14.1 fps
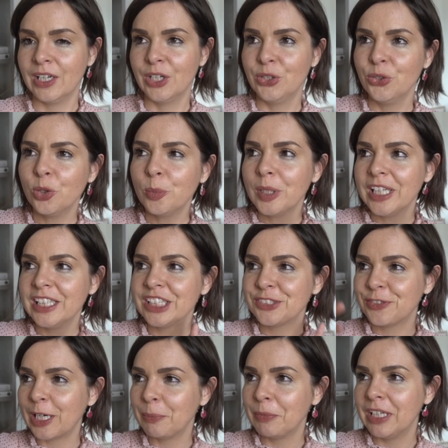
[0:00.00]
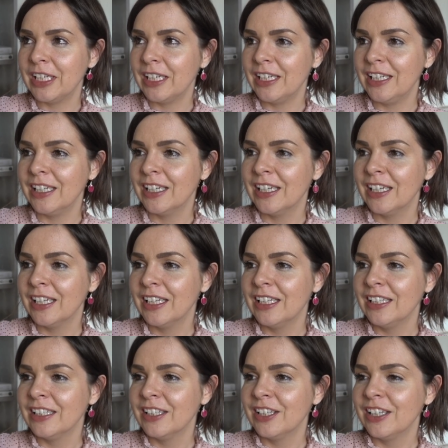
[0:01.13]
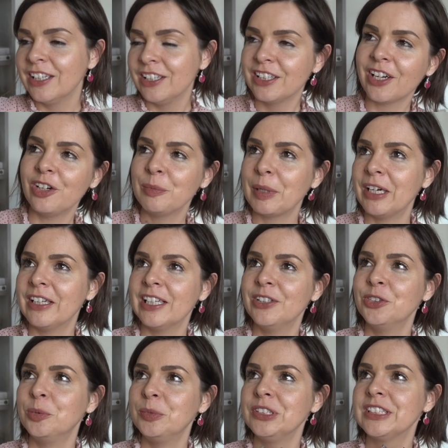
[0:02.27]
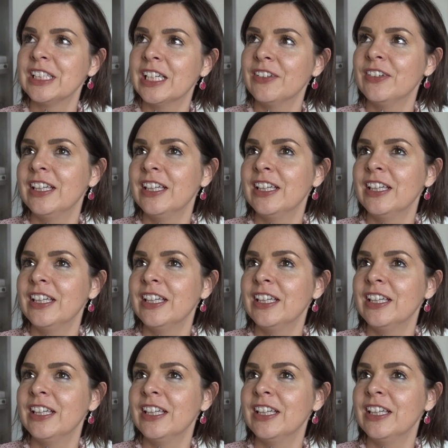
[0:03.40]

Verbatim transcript: A normalish family going about their normal stuff,